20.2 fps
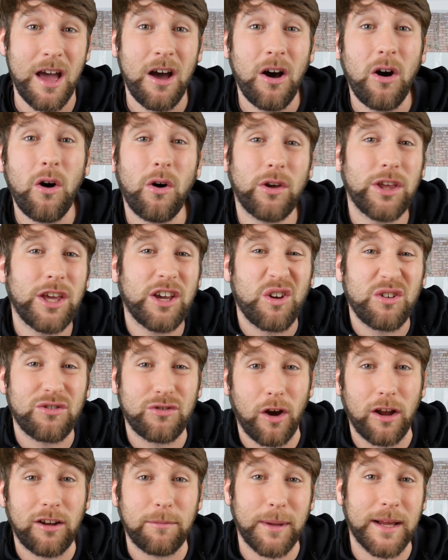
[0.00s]
Or you could
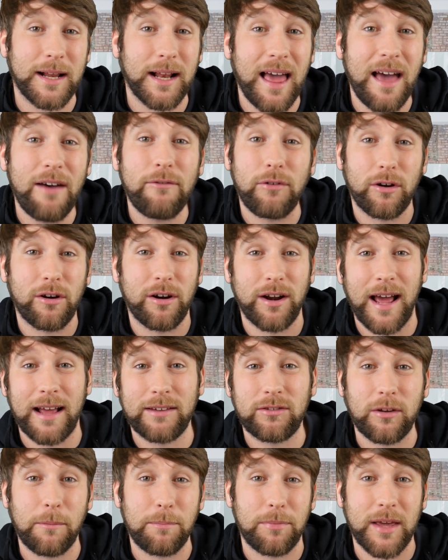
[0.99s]
try to be clever and
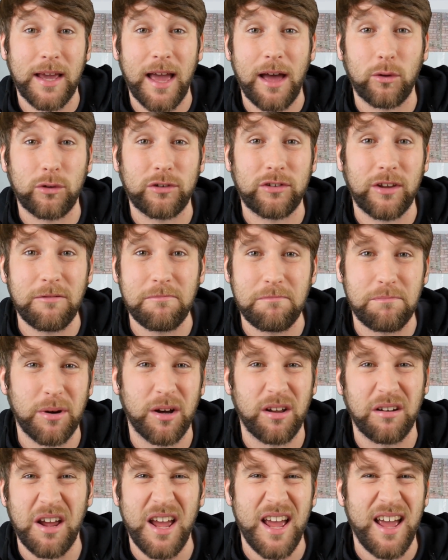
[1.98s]
add something else in, but